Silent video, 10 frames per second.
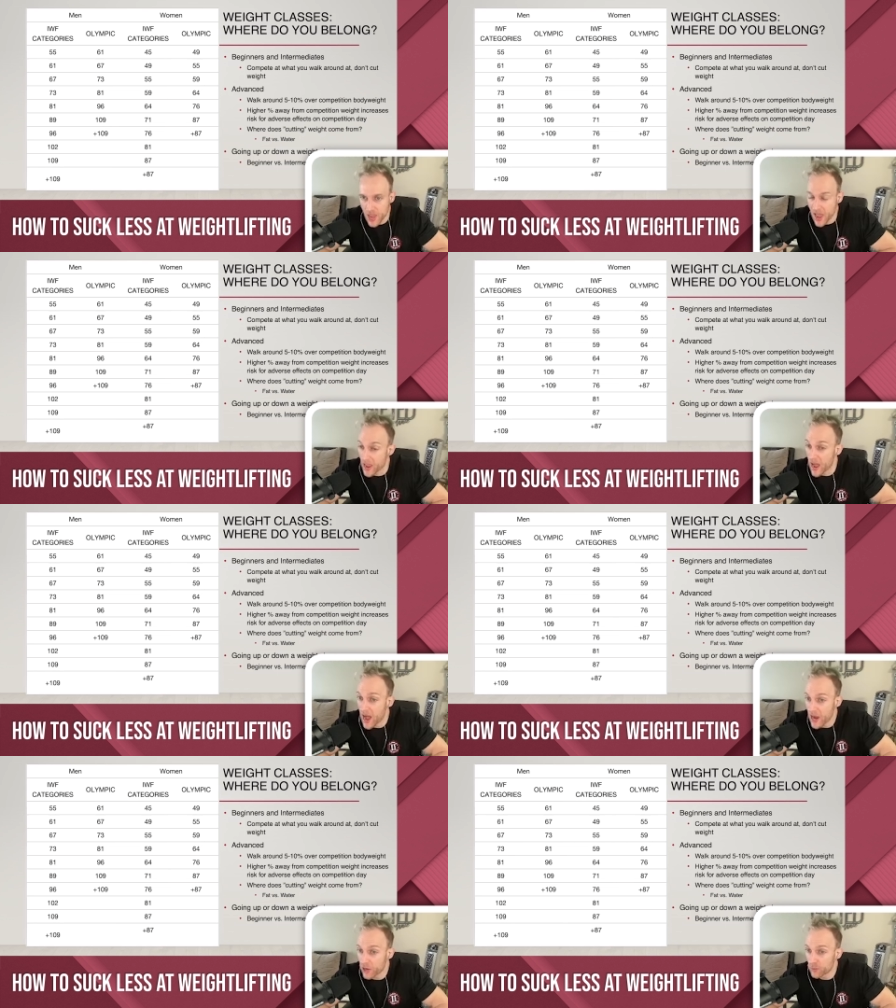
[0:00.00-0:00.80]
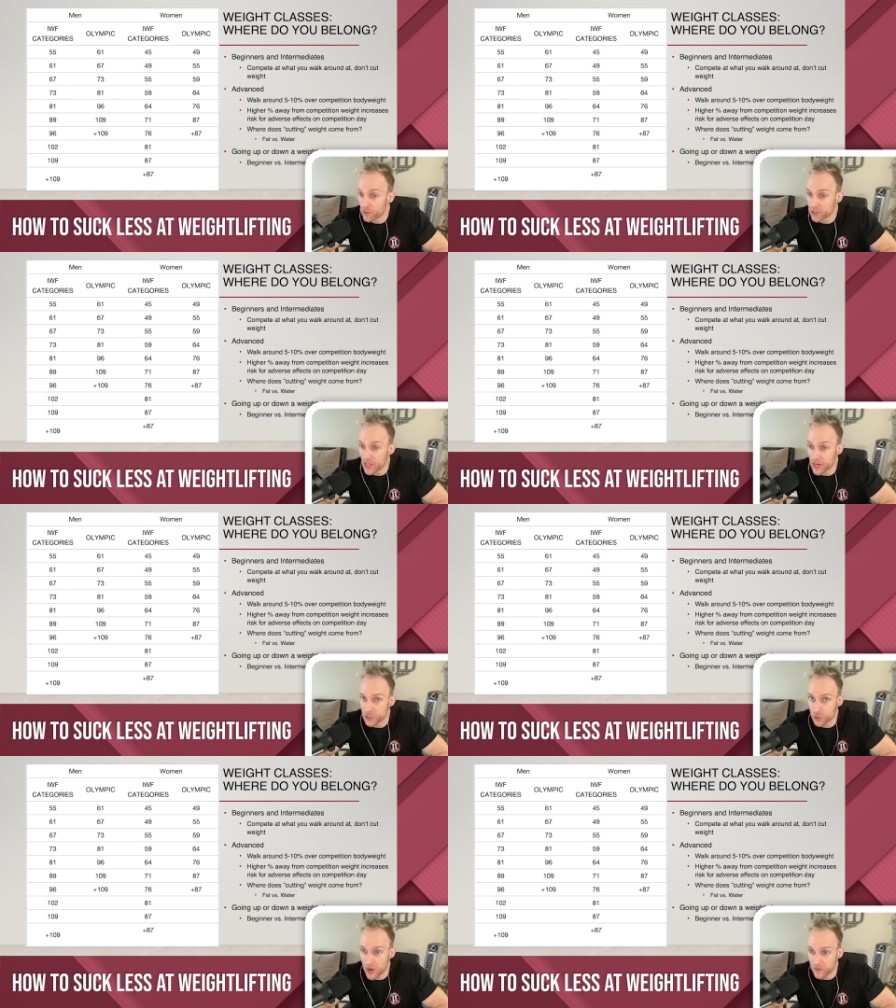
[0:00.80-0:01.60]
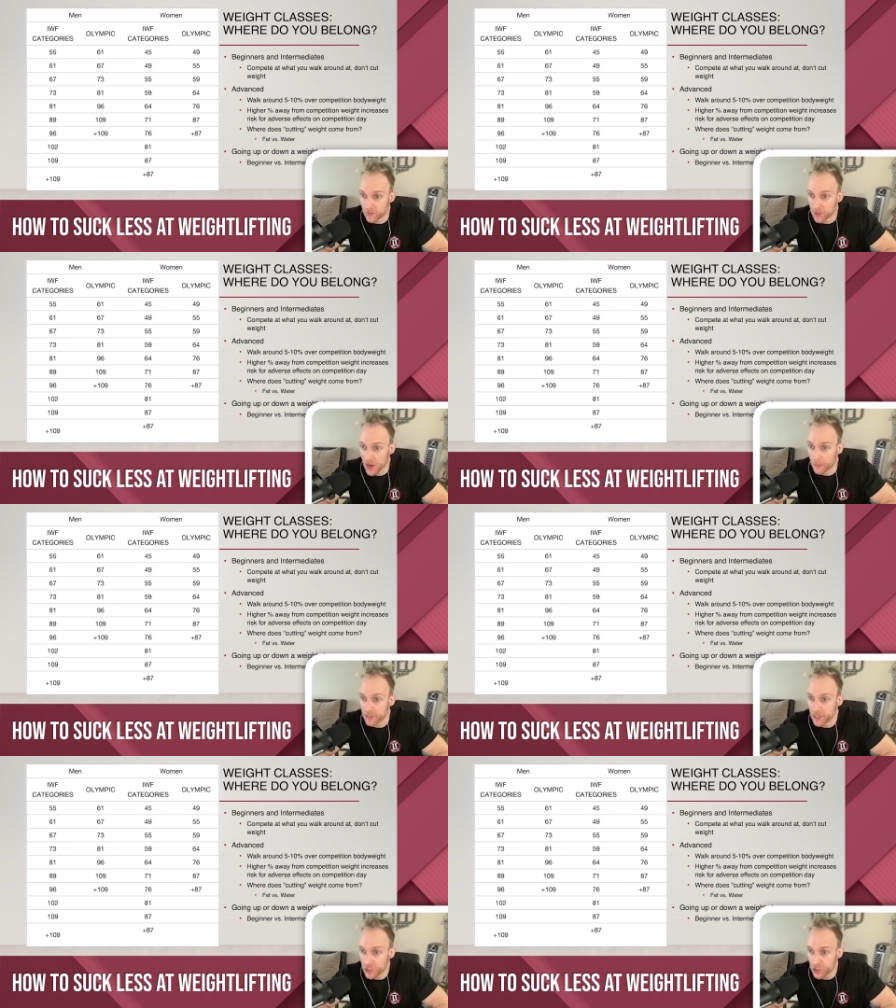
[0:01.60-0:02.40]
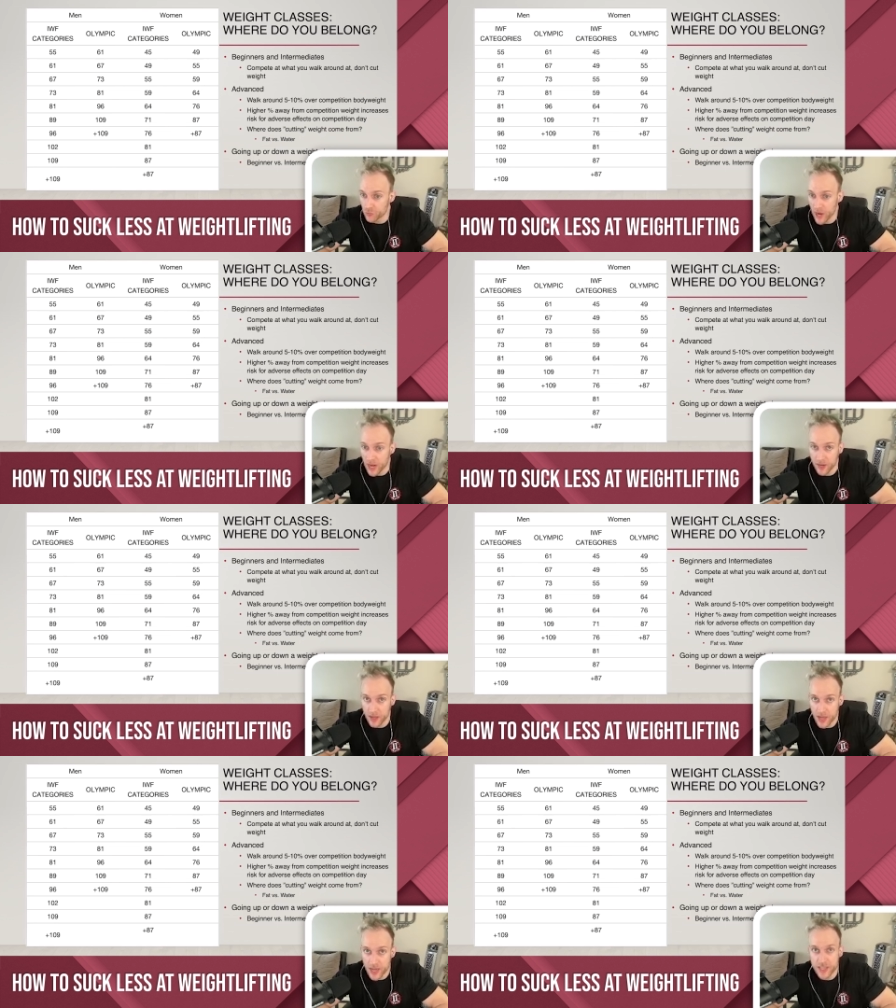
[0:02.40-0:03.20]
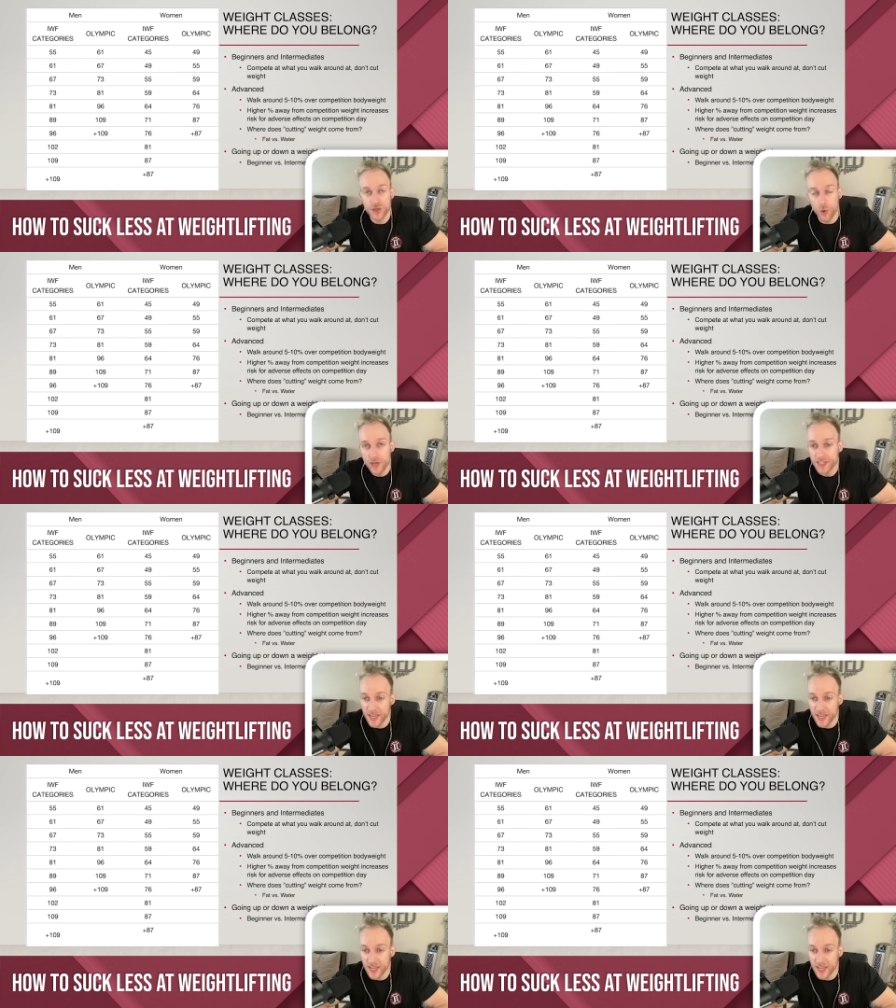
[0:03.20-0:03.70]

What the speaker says: A higher percentage away from competition weight is going to